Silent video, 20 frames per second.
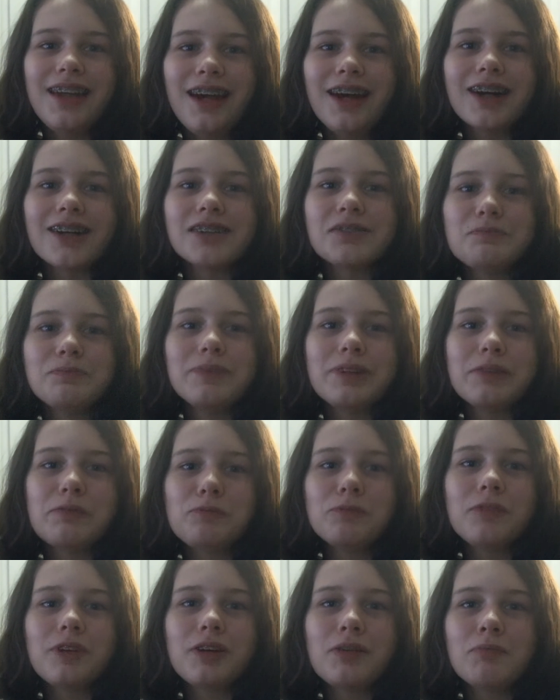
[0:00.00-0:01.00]
Yeah, and
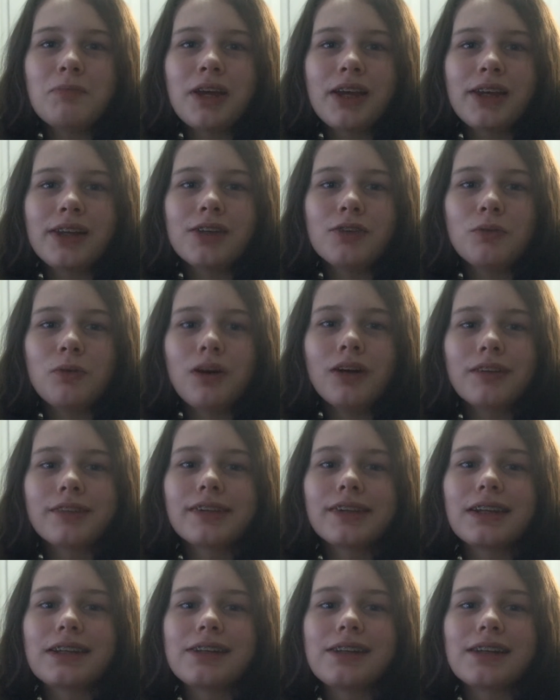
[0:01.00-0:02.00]
it makes you
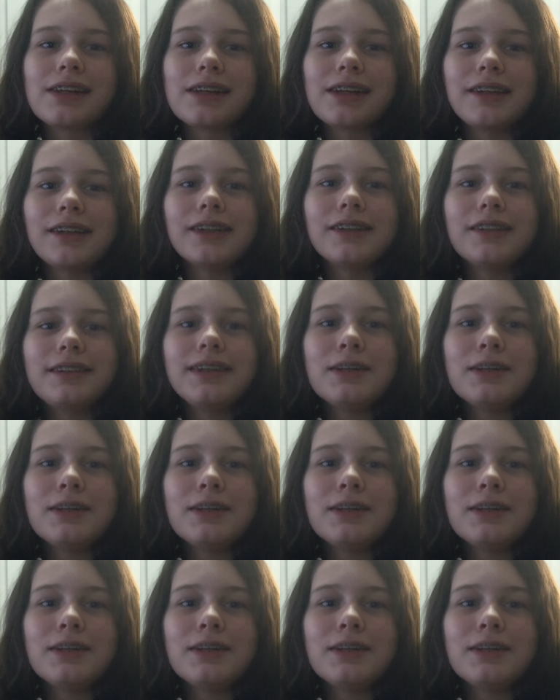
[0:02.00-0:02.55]
want to see it.